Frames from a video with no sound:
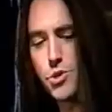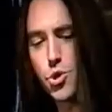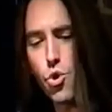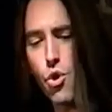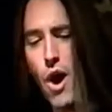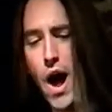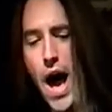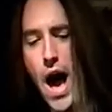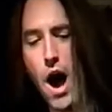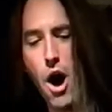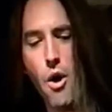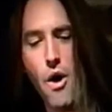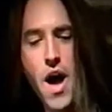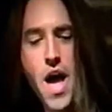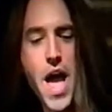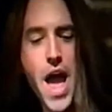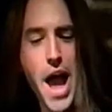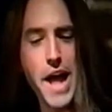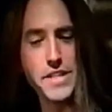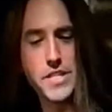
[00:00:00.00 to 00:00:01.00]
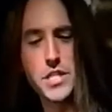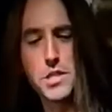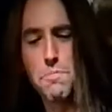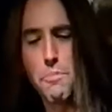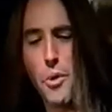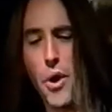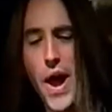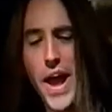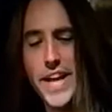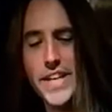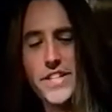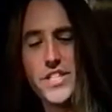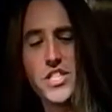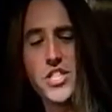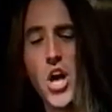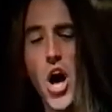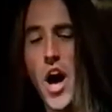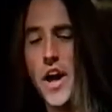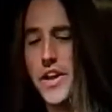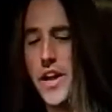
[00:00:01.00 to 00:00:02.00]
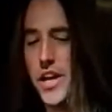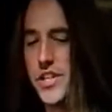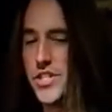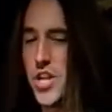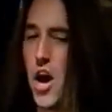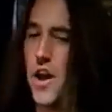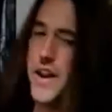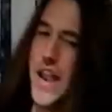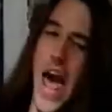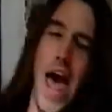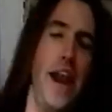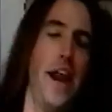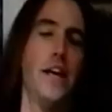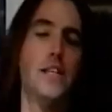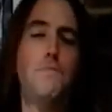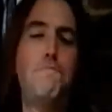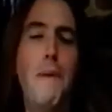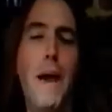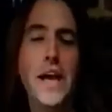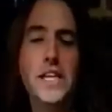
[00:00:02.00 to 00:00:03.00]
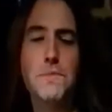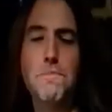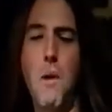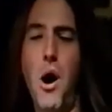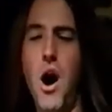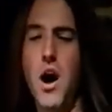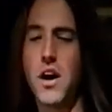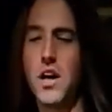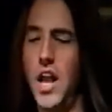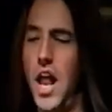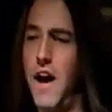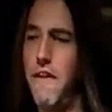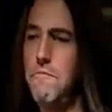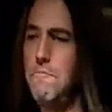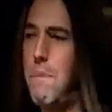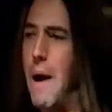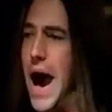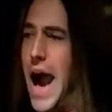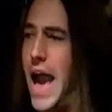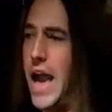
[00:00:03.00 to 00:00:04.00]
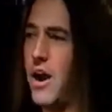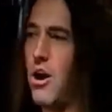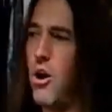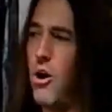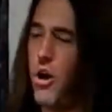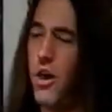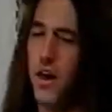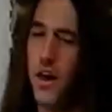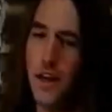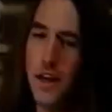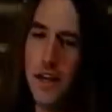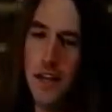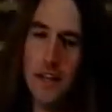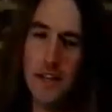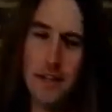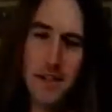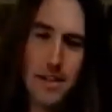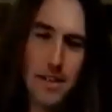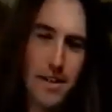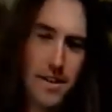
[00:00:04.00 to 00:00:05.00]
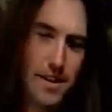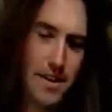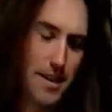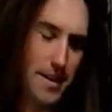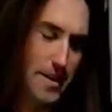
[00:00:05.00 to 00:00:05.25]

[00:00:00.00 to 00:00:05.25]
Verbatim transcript: trowel and spray sawdust on Nana's baseball glove pie hole. Yeah!